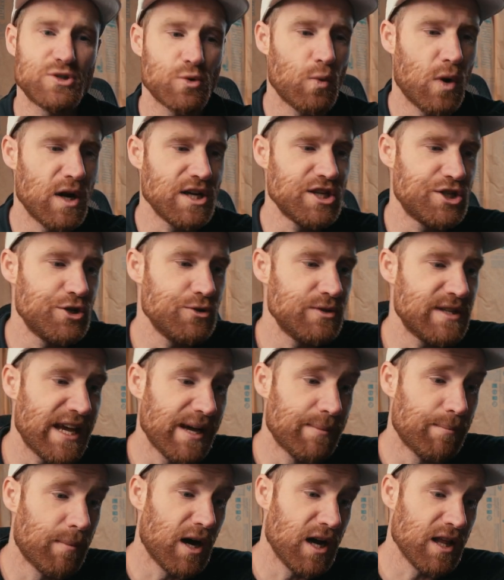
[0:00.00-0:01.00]
1 shoot day
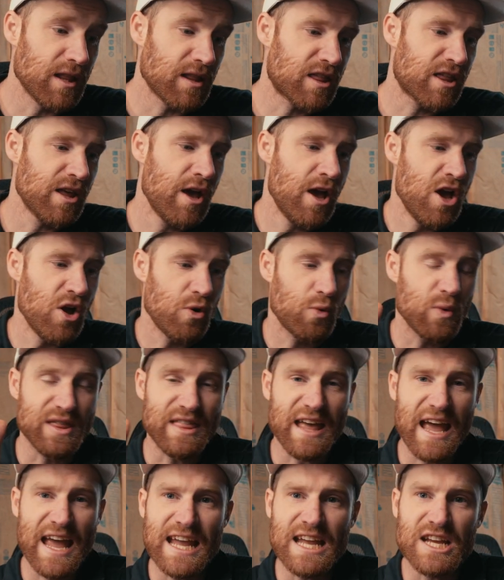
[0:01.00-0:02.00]
a month
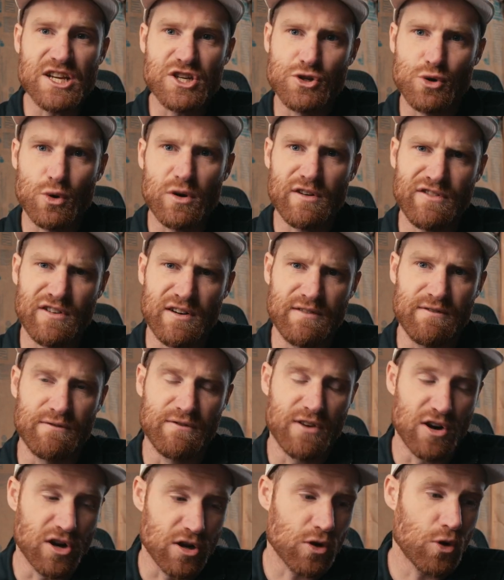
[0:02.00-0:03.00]
with 8 short-form
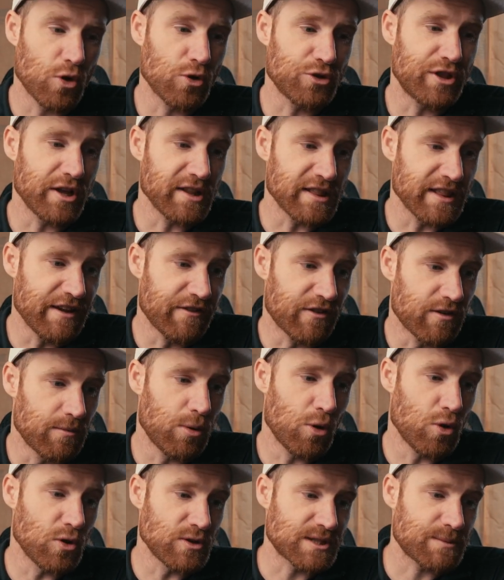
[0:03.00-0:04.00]
vertical
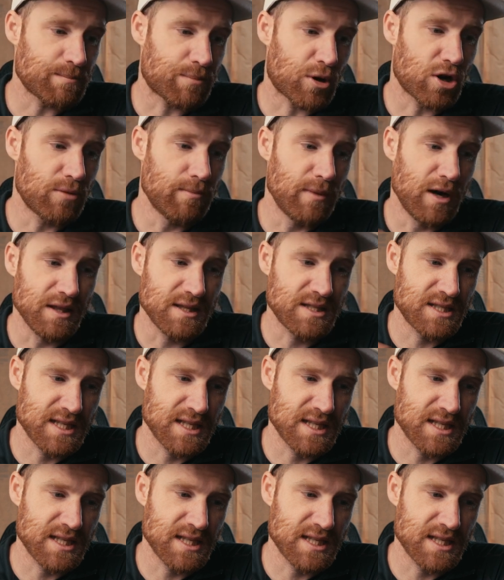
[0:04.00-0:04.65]
deliverables per month,